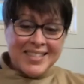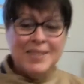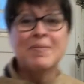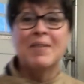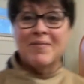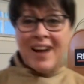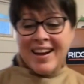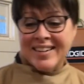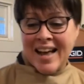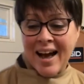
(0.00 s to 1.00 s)
but right
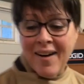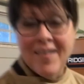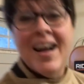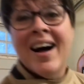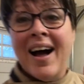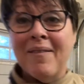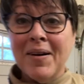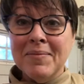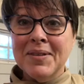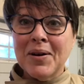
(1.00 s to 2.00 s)
now, I want him
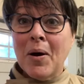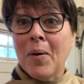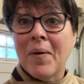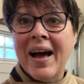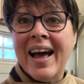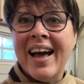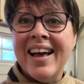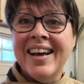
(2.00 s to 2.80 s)
to go away.